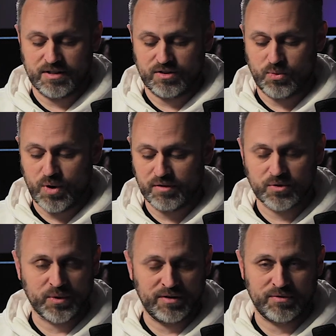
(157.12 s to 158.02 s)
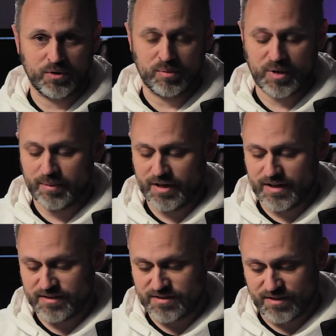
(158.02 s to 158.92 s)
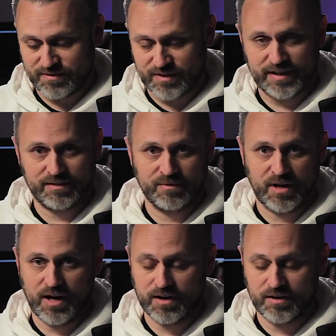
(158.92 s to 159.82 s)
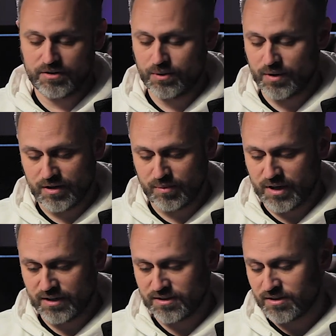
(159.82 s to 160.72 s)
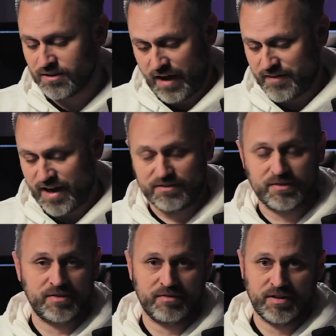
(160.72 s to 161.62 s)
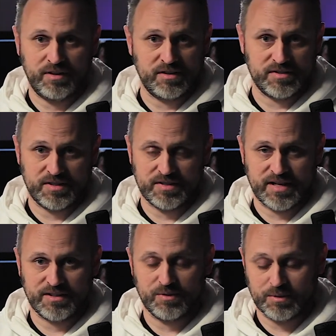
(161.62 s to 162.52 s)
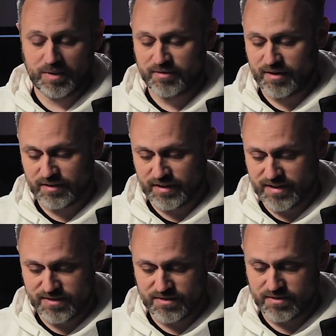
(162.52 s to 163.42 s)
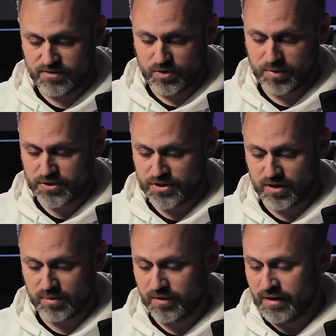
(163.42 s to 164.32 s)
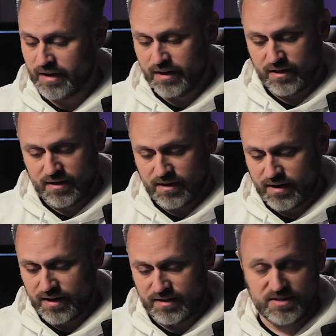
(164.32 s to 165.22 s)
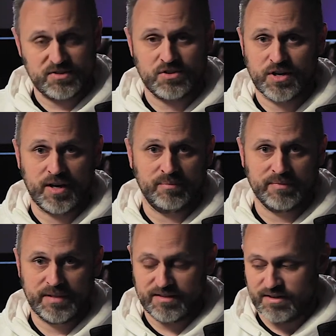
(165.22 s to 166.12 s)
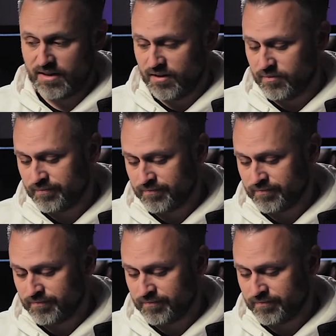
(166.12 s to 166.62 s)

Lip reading: a 12-24, probably got this thing for like 100, 200 bucks. I've had it for 15 years and it's actually one of my favorite lenses. Super sharp, does the job, gets it done.